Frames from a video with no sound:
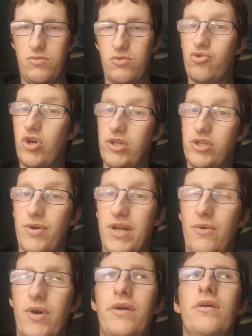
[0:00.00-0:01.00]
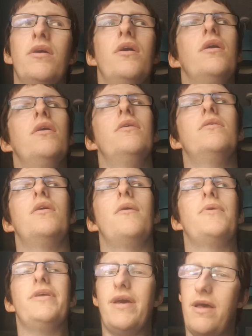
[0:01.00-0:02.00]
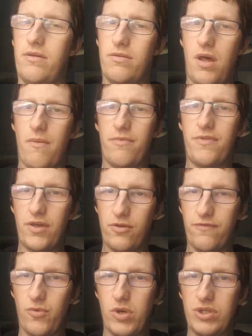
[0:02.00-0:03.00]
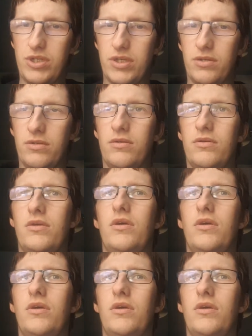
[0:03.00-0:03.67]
We'll try to anyway. Thank you for watching.